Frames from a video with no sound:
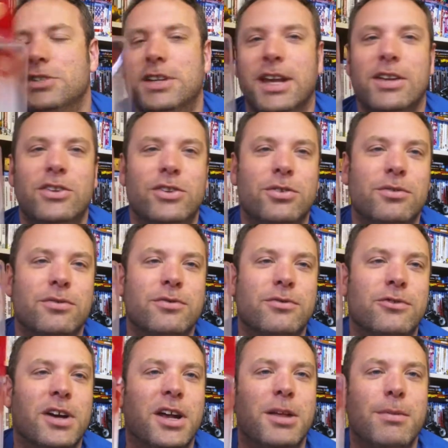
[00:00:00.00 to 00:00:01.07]
can sort of
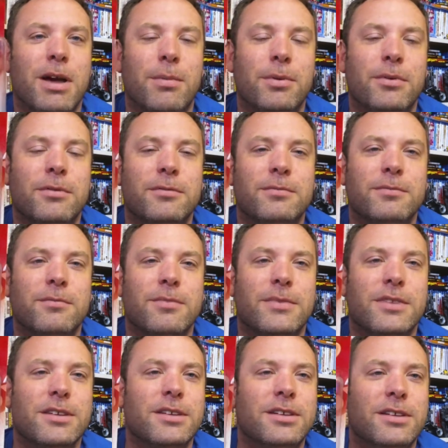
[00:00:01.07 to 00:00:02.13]
train him up and
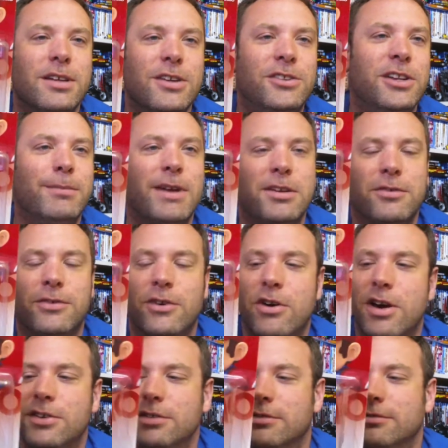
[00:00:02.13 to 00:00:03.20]
send him out to
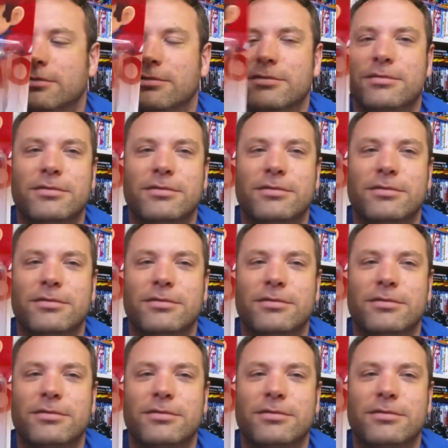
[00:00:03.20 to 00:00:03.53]
fight and